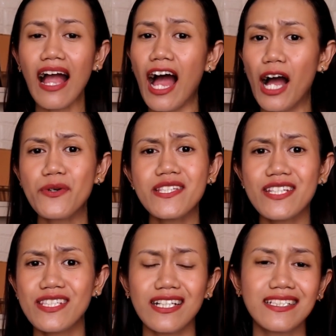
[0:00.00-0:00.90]
I was
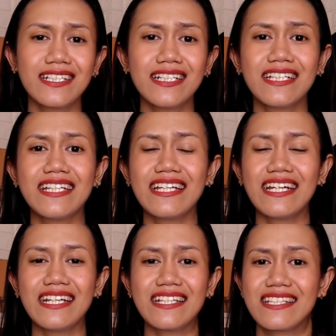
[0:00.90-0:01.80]
deducted
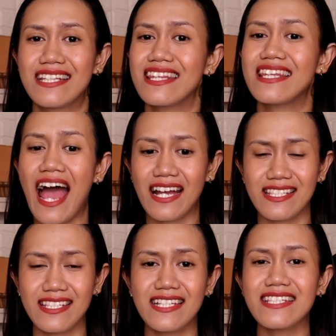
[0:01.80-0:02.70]
the
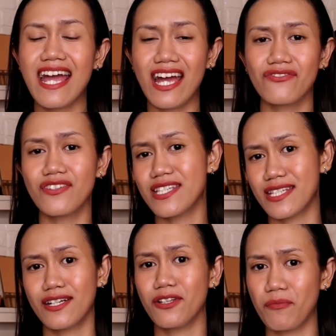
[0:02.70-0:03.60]
taxes every
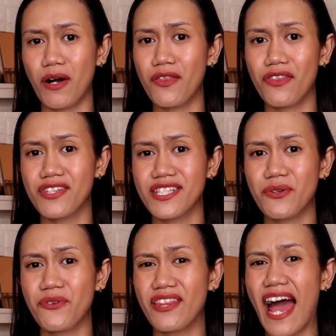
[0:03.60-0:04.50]
single month.
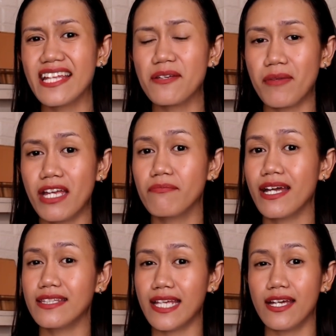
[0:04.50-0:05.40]
So that made
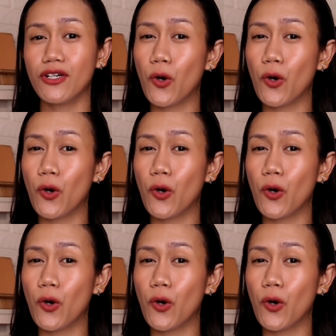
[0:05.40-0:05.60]
my take